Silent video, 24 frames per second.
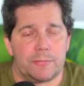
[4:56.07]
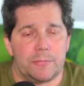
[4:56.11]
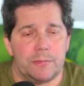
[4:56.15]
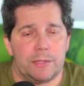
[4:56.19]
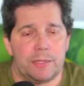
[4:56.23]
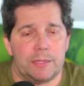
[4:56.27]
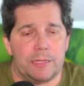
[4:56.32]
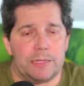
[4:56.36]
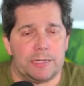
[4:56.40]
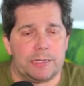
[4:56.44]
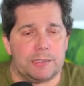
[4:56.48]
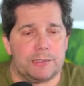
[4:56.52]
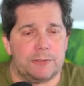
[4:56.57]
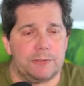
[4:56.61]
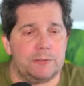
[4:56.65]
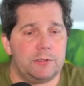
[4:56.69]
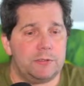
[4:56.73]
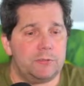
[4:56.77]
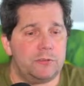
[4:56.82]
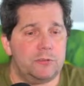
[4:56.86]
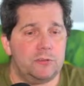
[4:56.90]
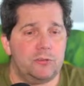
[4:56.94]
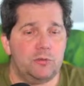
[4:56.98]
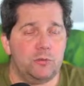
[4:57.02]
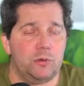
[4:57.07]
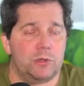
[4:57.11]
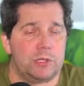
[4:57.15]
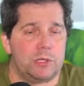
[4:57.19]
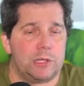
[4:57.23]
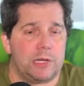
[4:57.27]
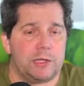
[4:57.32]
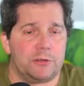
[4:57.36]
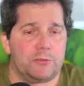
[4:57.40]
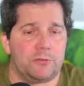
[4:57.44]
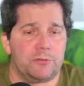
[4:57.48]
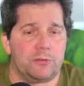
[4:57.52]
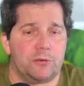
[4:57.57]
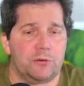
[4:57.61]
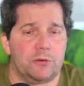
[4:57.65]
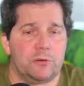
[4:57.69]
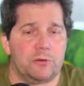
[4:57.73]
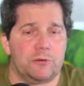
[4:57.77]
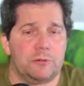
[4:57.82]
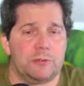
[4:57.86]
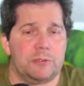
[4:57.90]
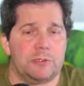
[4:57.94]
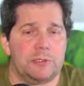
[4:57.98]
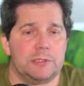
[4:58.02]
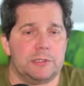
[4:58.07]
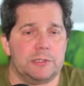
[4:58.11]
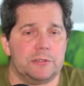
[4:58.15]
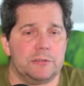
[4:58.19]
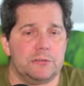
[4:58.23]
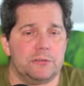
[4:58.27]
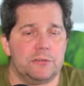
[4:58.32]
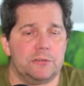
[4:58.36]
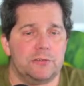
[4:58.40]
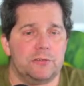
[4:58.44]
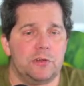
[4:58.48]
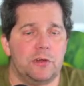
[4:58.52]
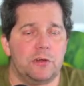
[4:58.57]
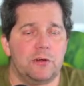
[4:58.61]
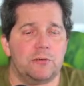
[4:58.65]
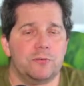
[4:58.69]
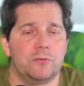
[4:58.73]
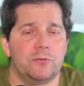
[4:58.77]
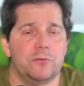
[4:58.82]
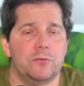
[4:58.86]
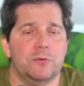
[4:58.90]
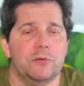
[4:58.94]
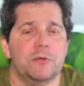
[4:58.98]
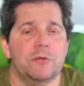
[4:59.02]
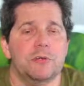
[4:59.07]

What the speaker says: Yeah, it doesn't do a lot for to solve